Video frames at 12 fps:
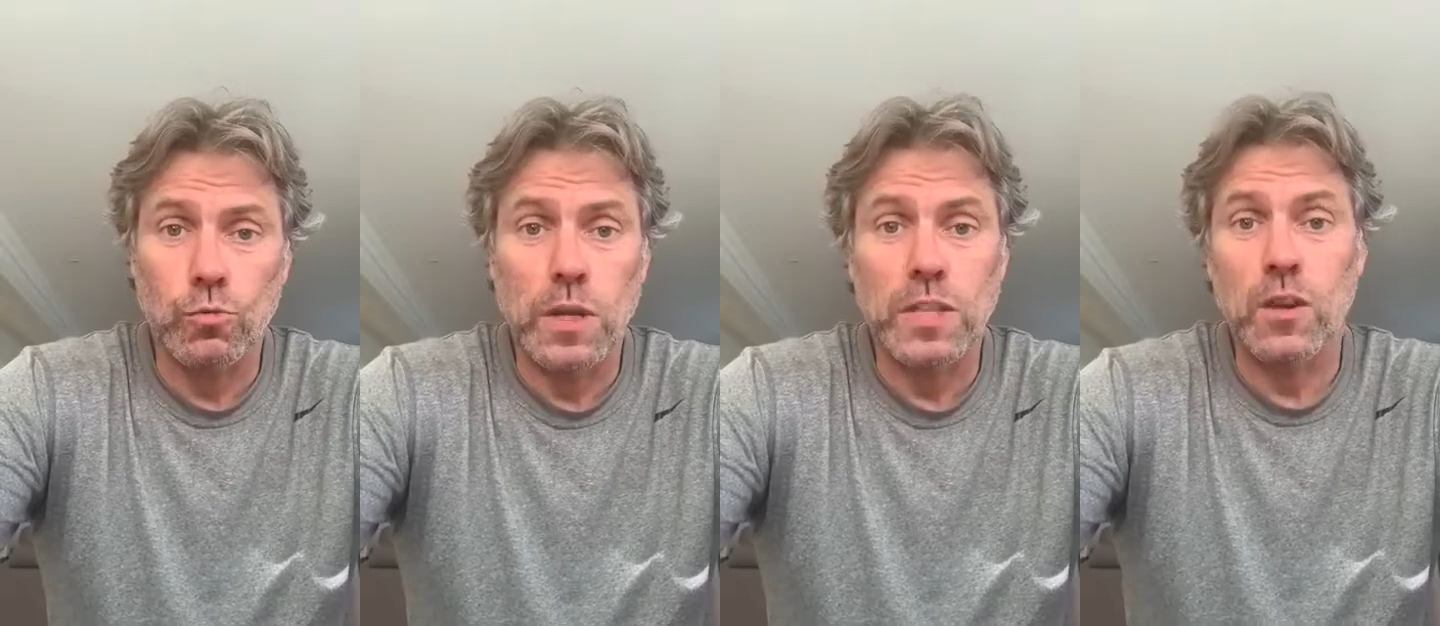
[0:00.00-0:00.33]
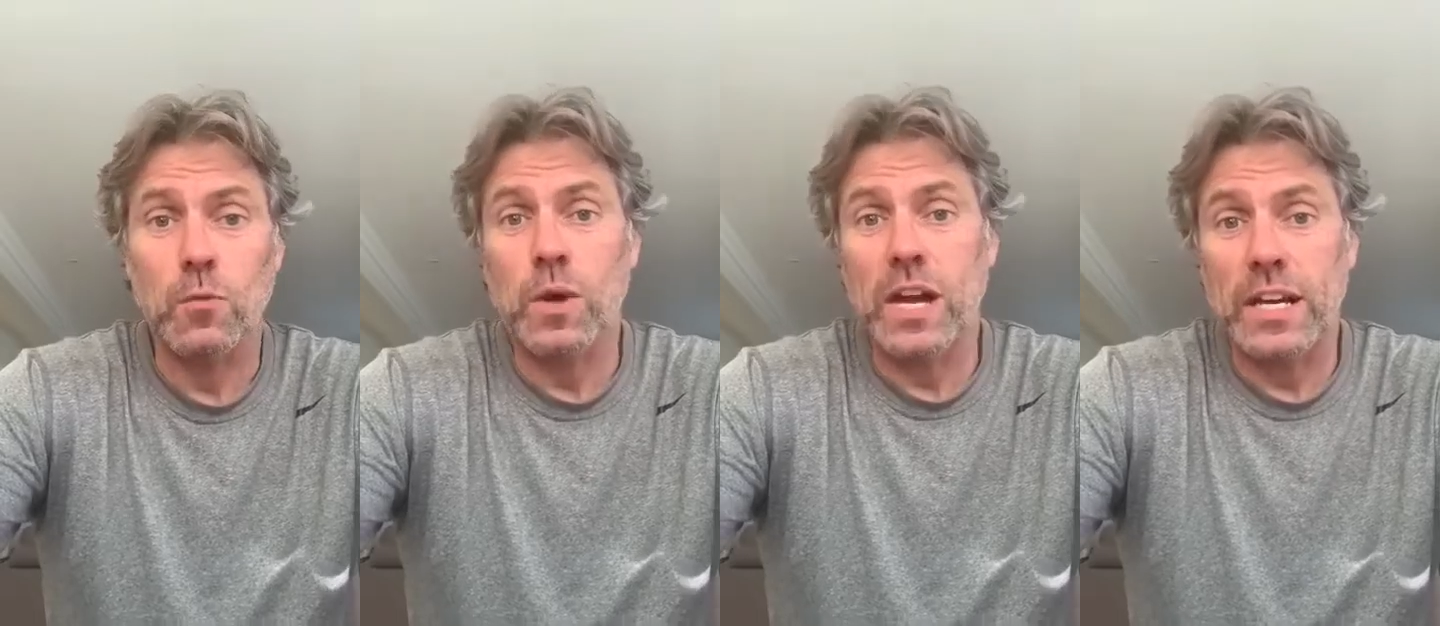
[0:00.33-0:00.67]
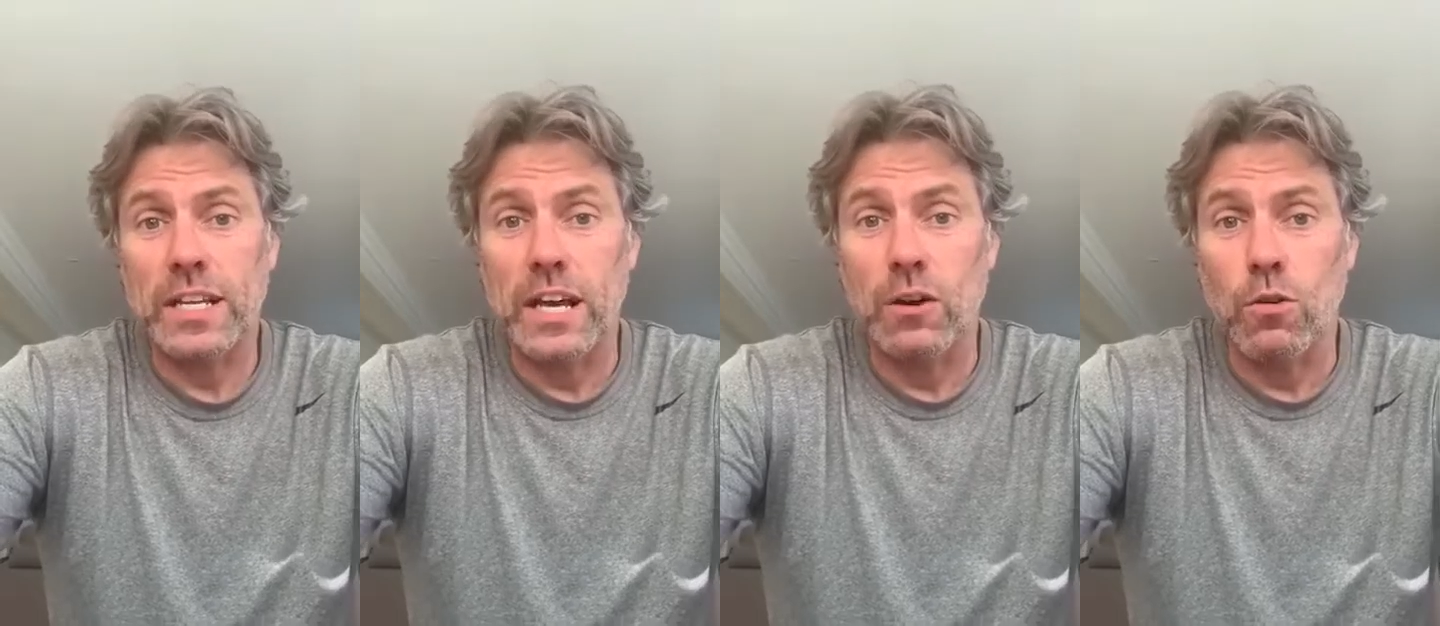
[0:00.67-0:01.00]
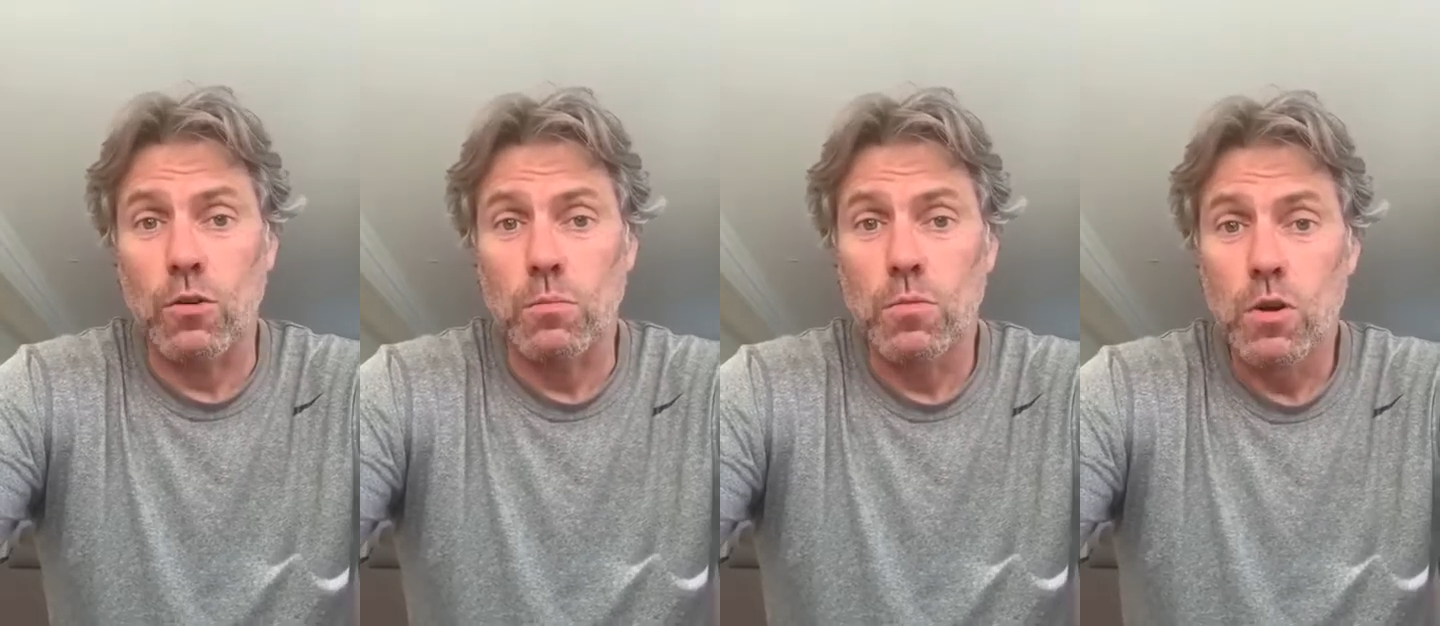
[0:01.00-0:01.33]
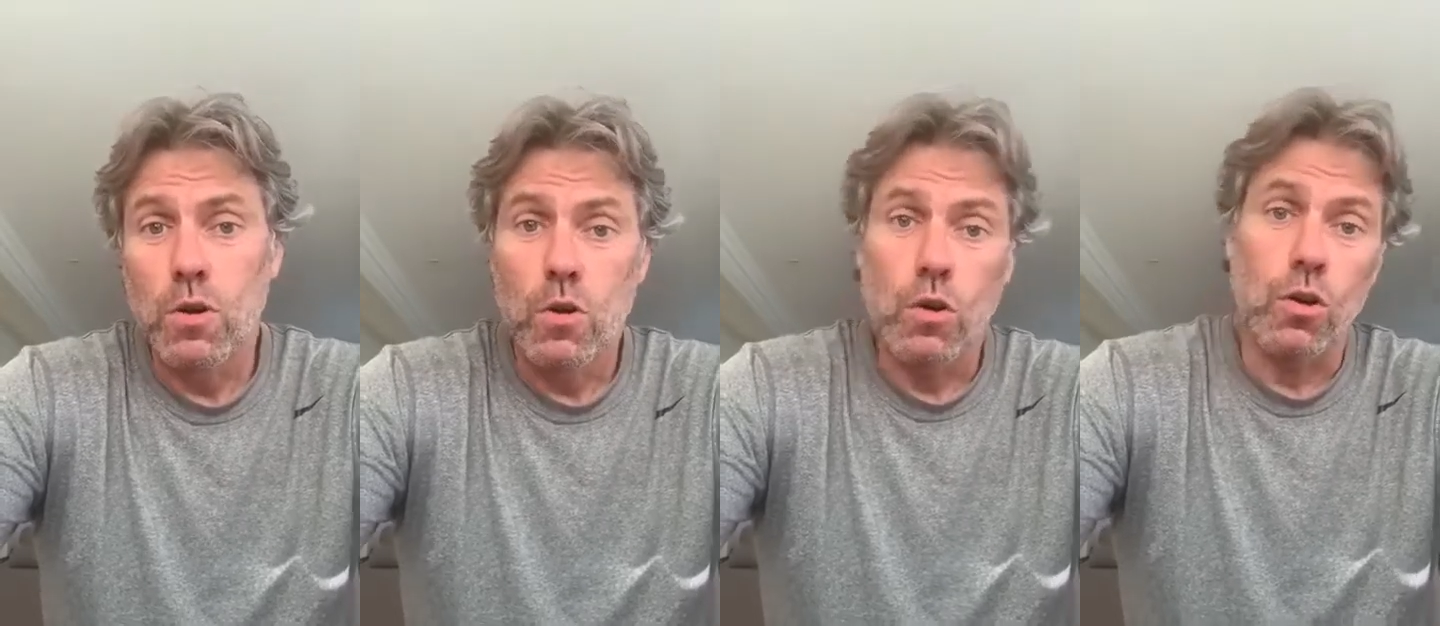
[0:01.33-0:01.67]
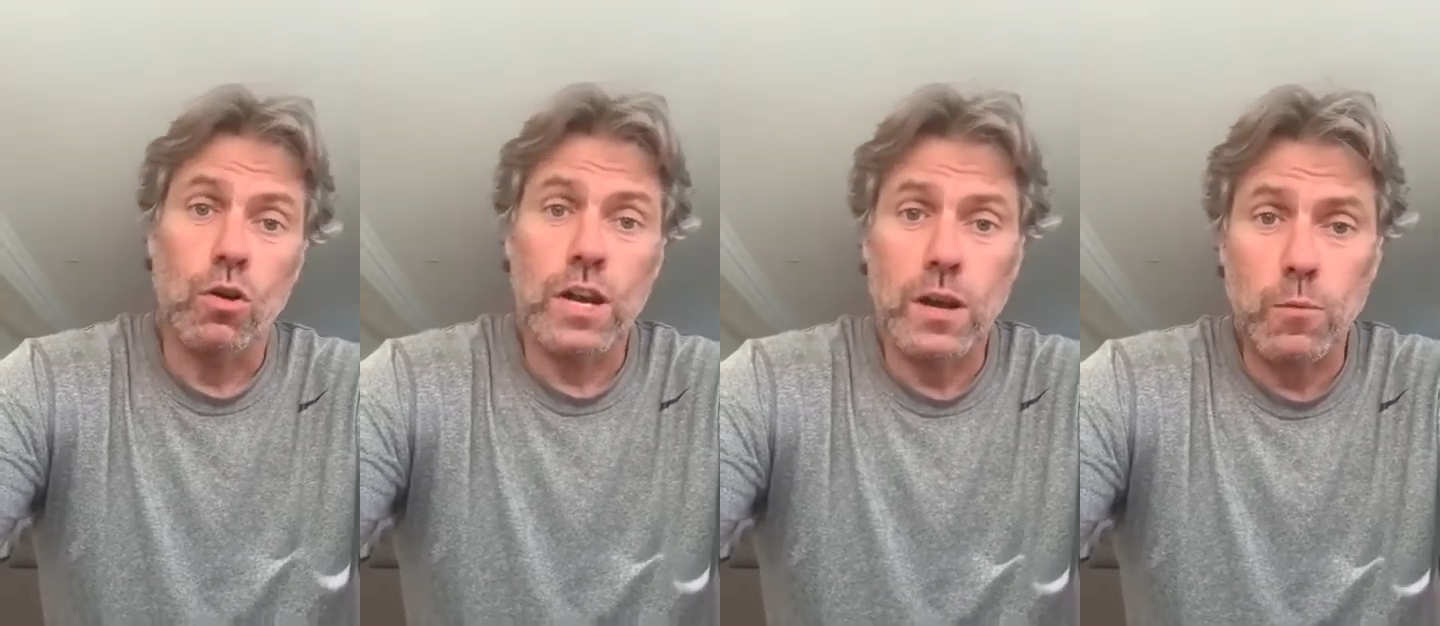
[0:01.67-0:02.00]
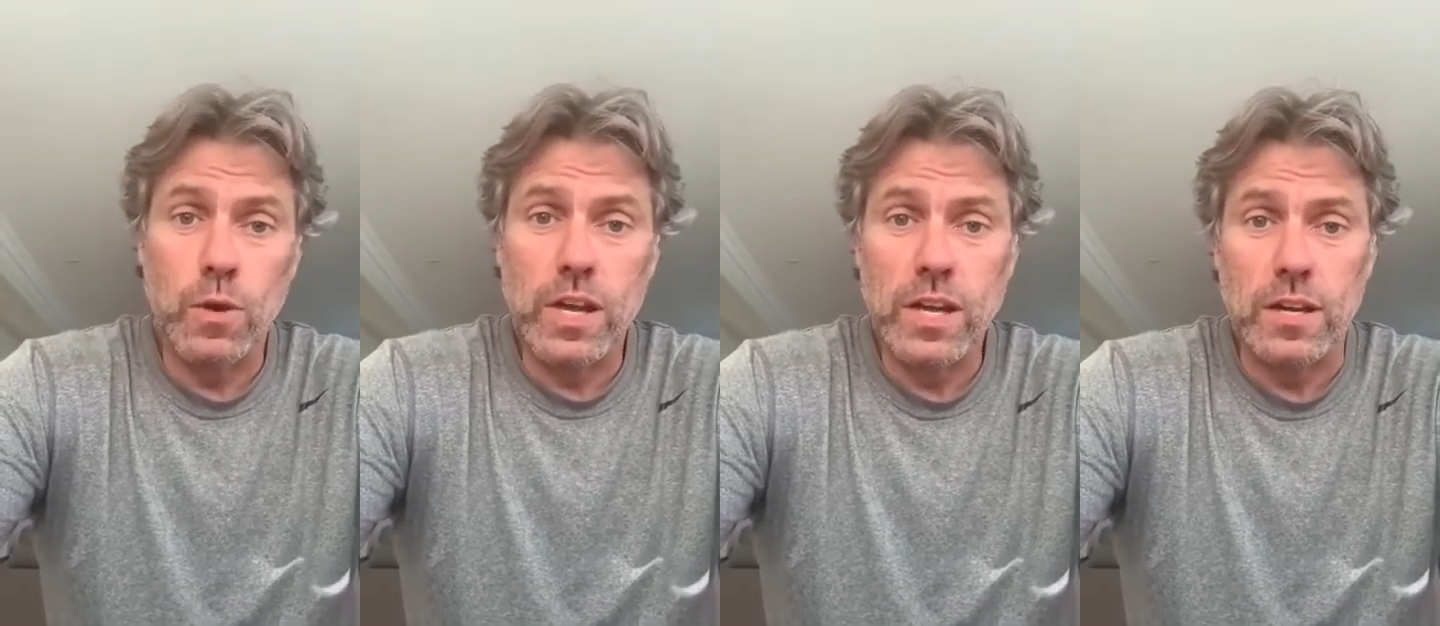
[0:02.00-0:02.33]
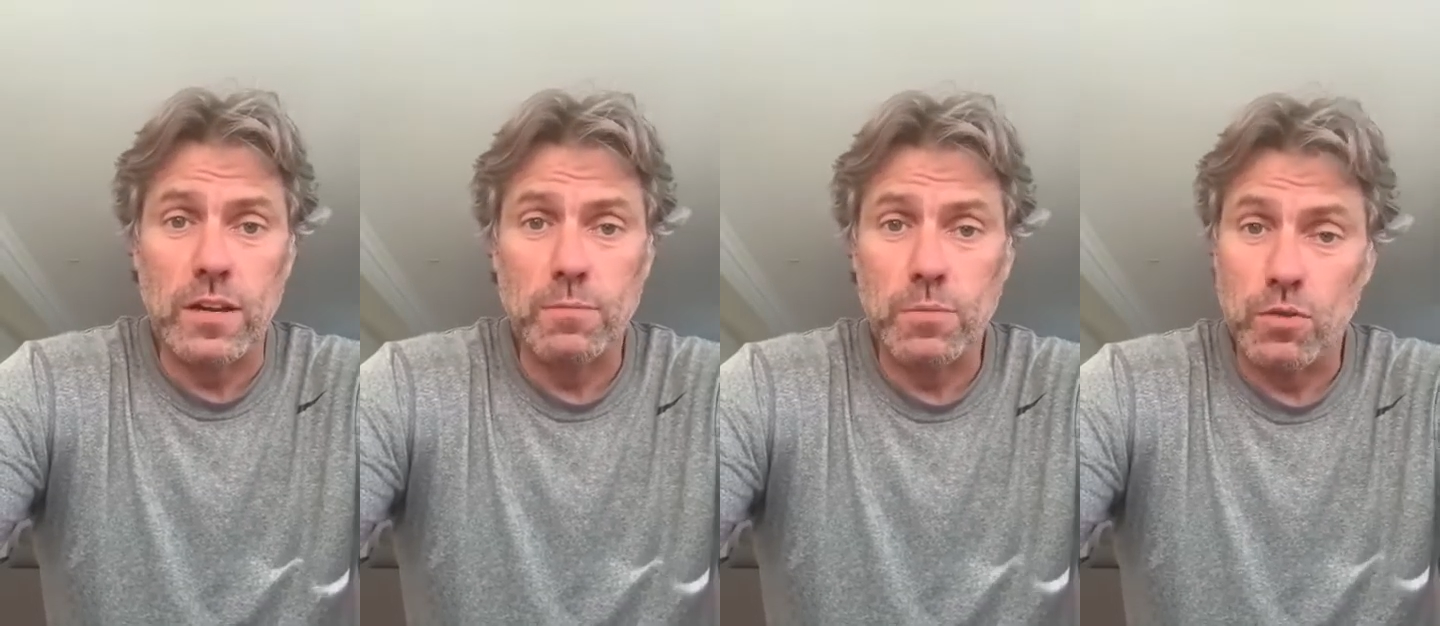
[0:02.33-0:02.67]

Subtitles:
whether you're working at home or at work,